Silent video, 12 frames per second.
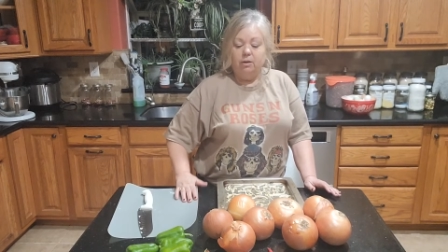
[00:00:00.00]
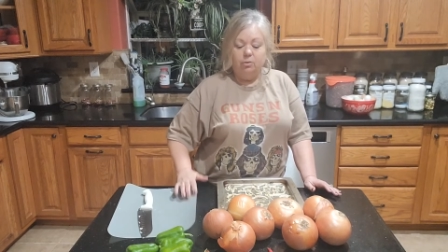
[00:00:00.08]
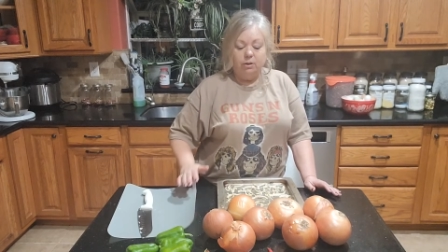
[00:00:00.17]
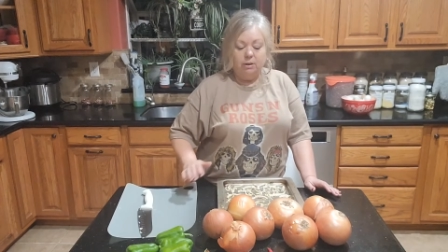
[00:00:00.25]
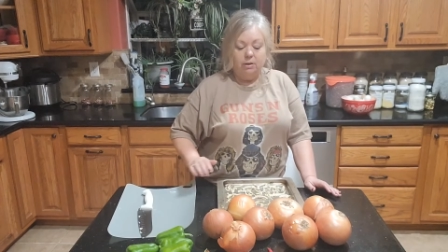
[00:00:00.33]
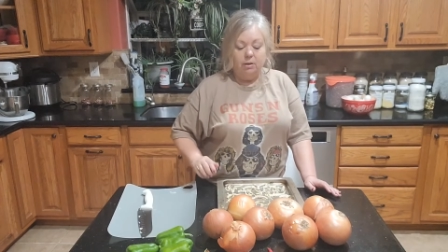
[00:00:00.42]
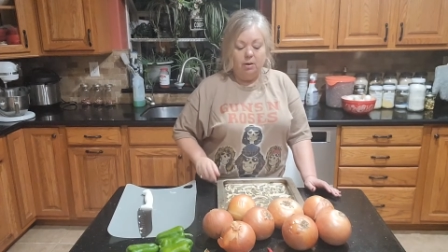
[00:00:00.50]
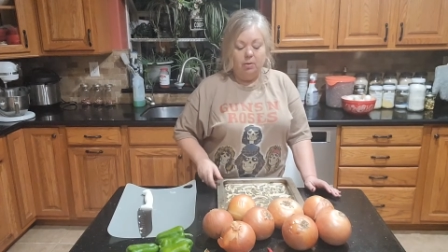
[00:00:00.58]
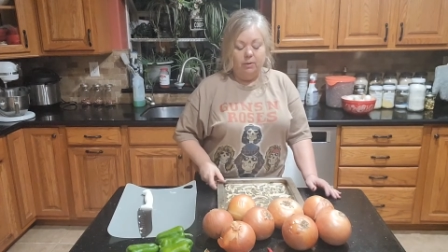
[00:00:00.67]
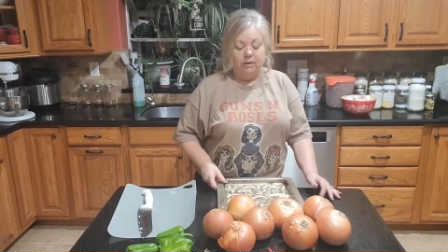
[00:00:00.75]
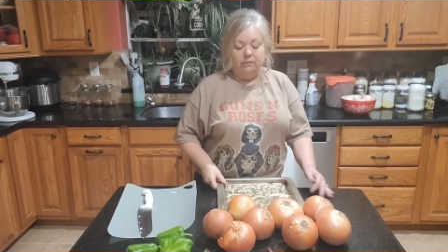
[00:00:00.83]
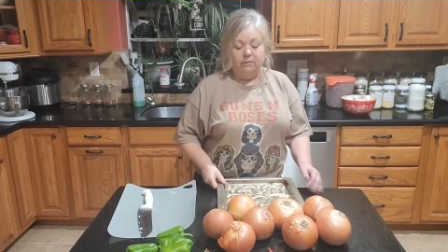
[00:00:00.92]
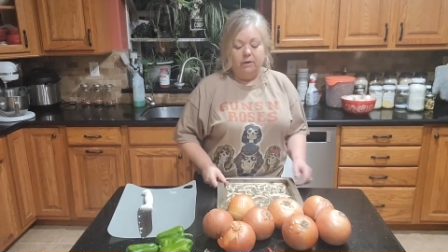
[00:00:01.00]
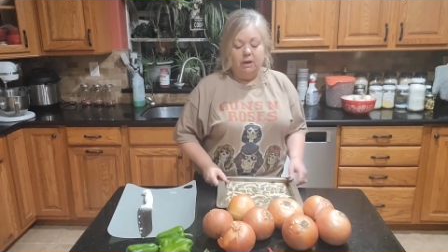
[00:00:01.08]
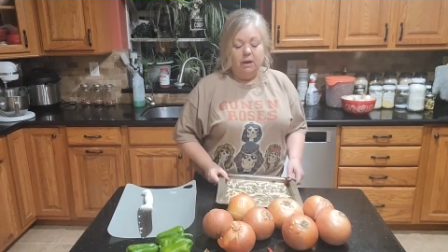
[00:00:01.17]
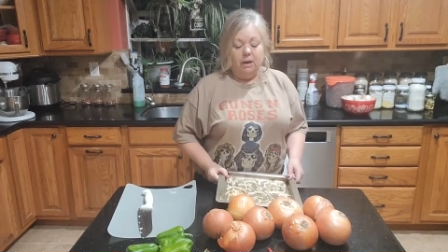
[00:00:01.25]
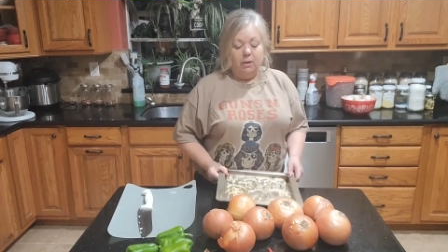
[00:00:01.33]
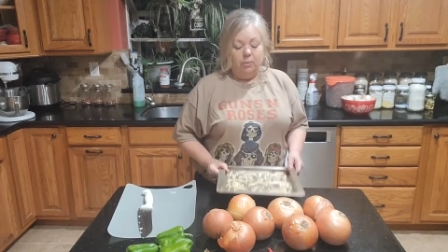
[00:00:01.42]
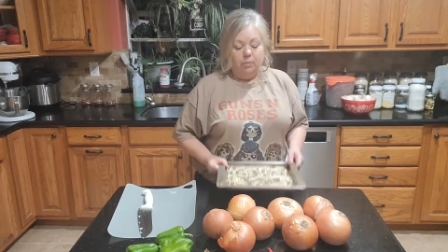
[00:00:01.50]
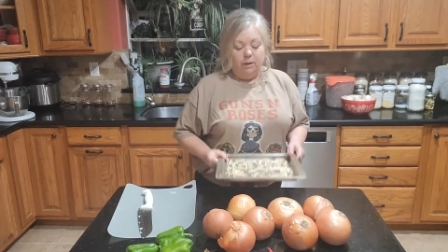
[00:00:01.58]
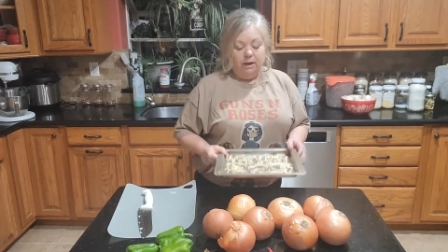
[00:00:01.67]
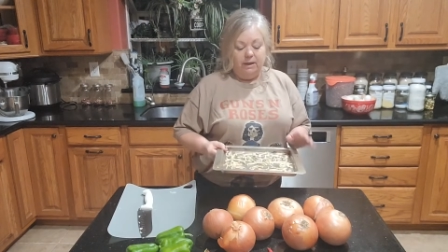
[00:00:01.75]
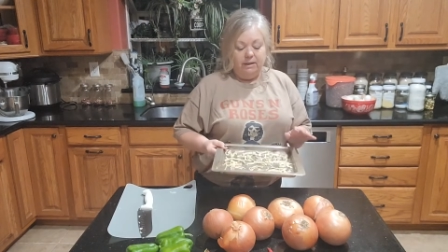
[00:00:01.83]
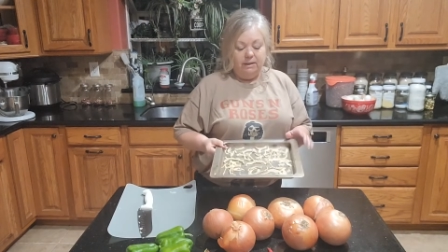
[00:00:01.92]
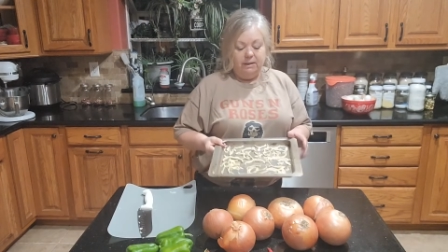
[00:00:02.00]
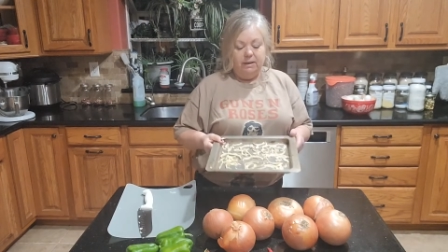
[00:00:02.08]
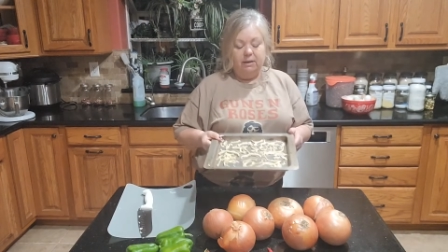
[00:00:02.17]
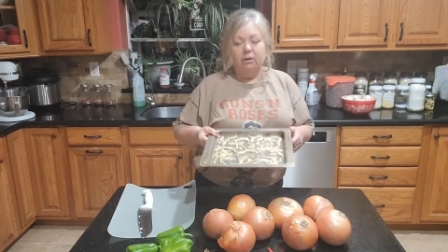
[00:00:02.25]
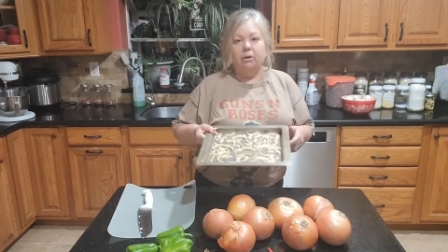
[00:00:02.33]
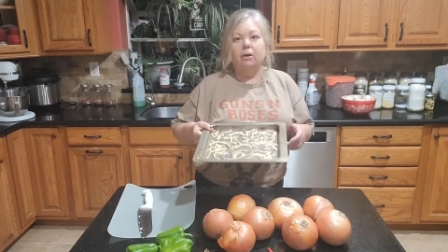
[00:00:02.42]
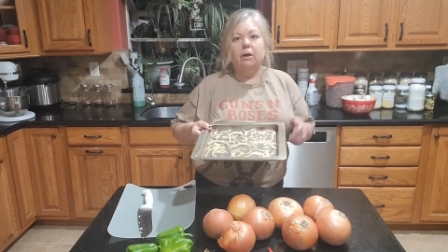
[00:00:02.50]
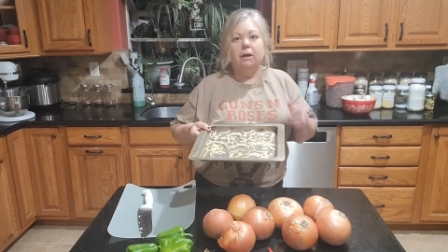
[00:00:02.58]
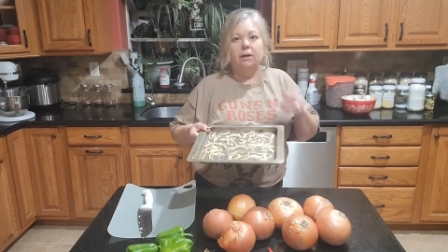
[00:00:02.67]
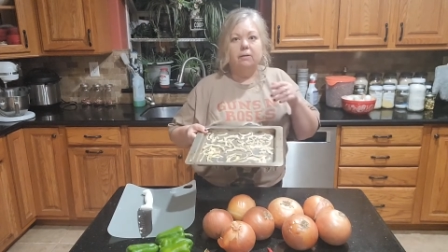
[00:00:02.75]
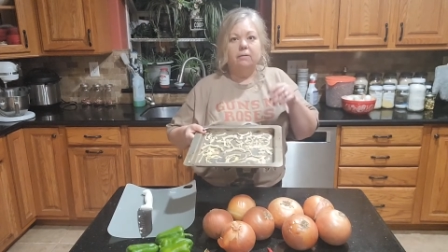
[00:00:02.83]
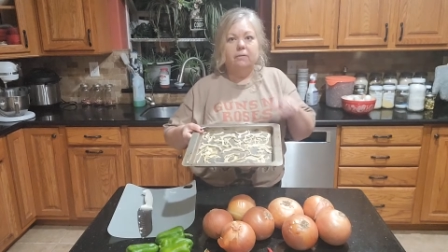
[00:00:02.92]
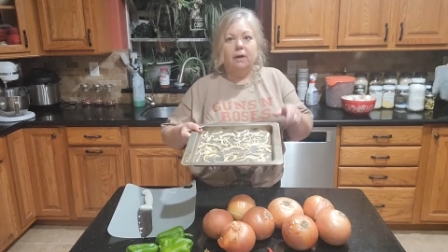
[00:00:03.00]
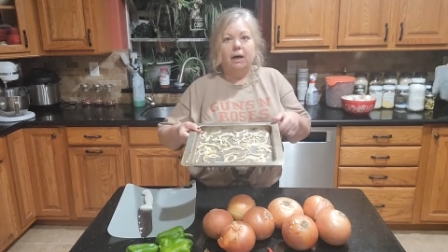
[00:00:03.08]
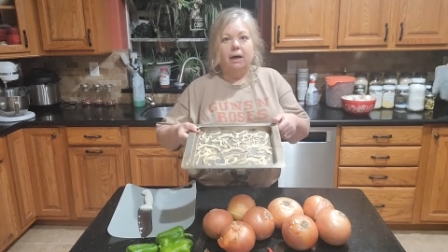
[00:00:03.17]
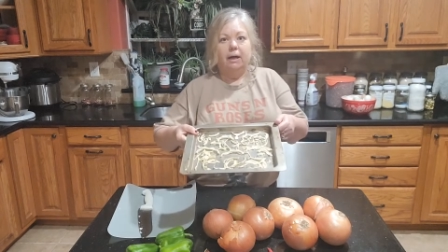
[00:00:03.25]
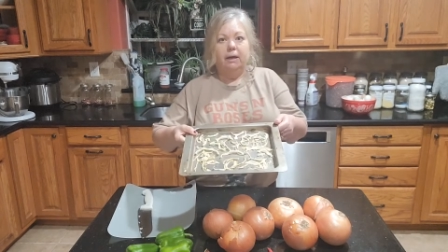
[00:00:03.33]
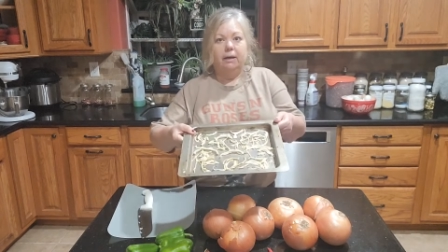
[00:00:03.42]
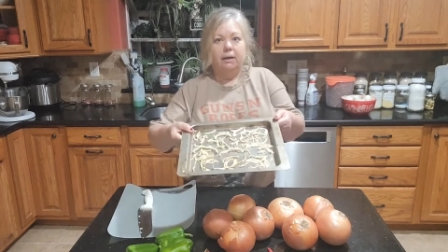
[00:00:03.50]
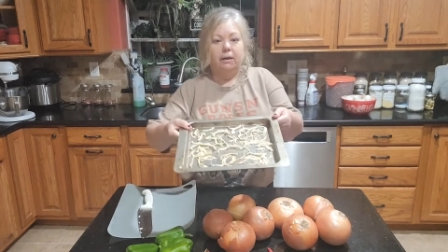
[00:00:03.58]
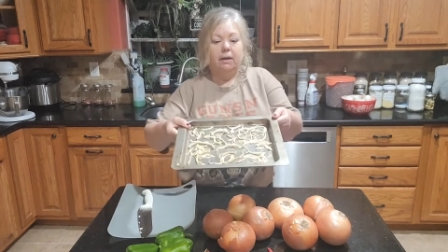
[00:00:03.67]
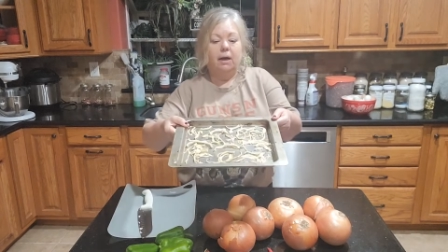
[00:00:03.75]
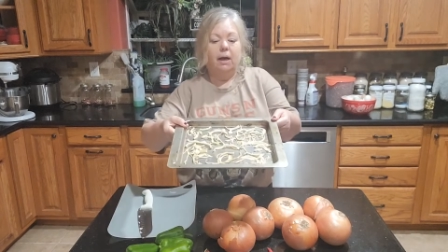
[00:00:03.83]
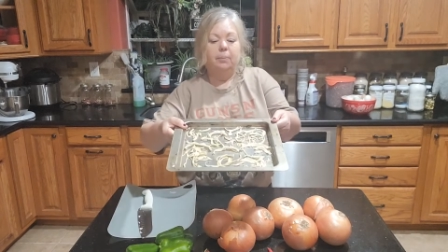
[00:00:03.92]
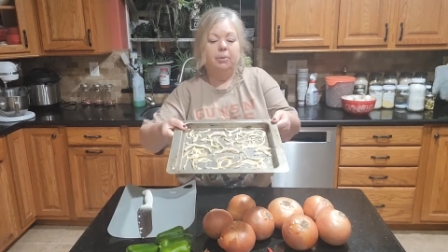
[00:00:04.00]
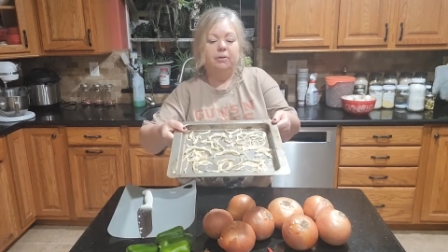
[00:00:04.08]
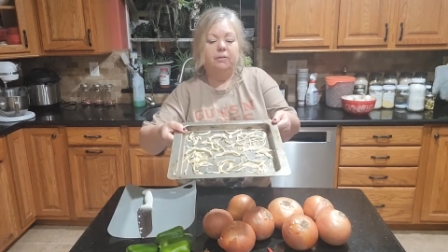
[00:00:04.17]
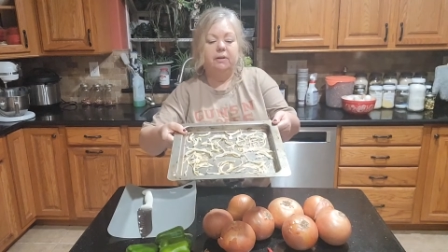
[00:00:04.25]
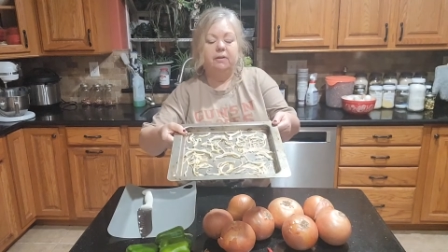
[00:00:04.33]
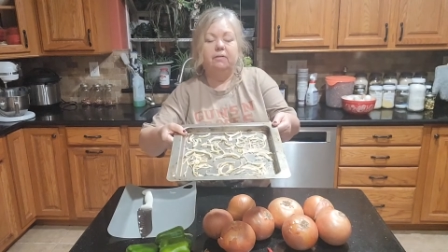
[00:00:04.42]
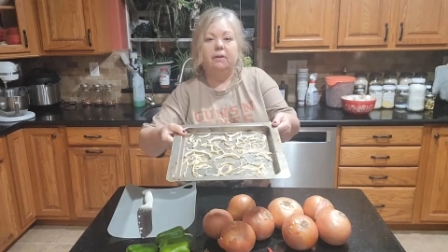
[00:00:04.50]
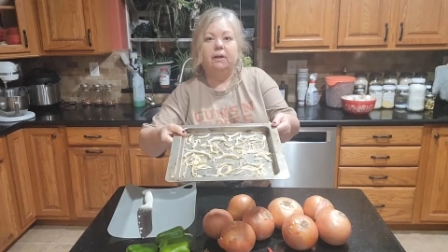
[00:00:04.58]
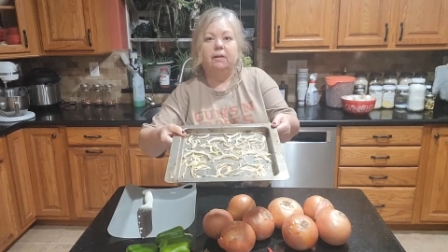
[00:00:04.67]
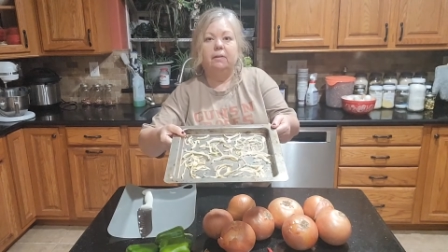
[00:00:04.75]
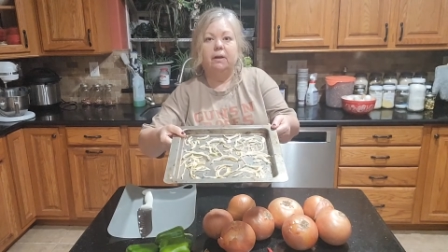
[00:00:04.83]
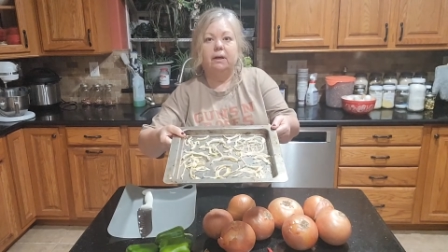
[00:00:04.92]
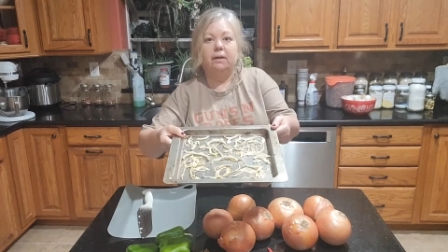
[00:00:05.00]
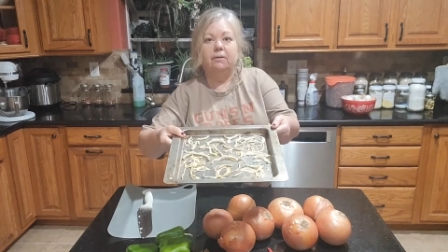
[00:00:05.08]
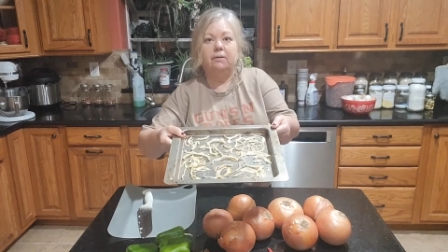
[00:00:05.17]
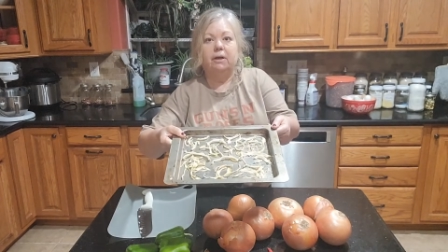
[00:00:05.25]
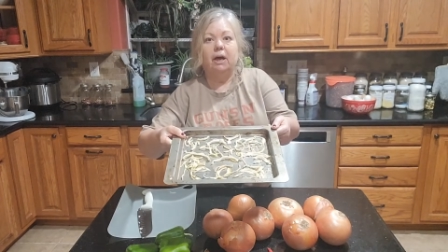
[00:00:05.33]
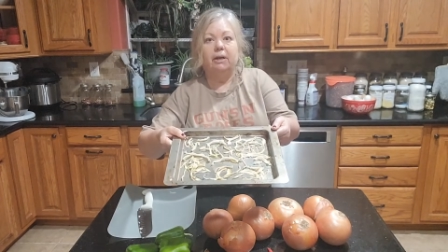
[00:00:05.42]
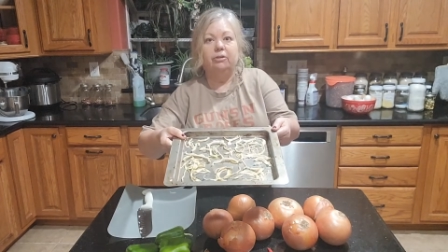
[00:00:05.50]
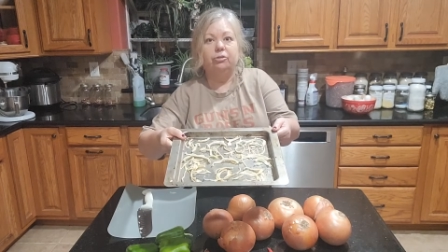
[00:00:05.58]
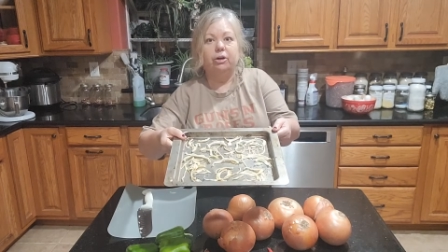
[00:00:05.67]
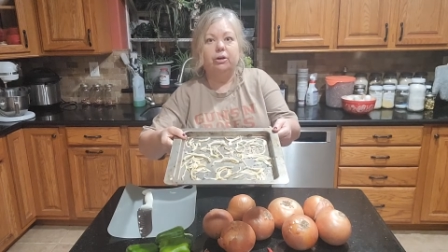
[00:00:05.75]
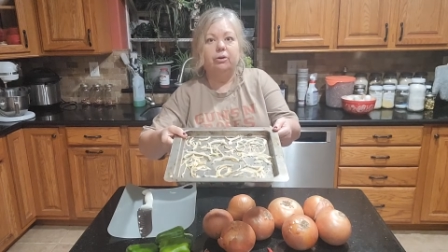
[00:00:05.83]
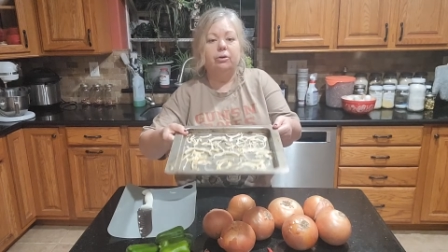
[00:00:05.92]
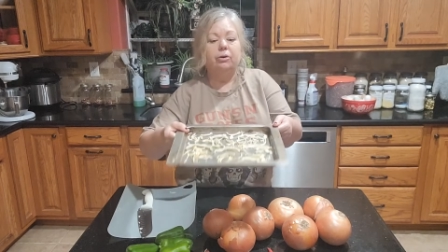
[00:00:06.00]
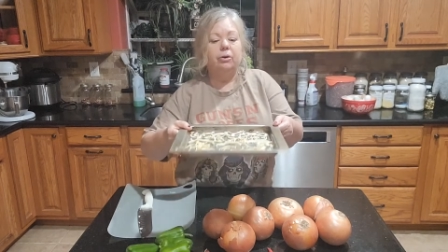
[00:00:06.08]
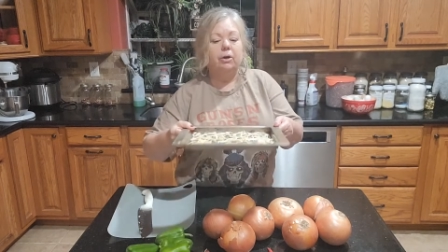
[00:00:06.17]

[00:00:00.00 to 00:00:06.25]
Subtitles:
You can always, what I did here is I put these in the dehydrator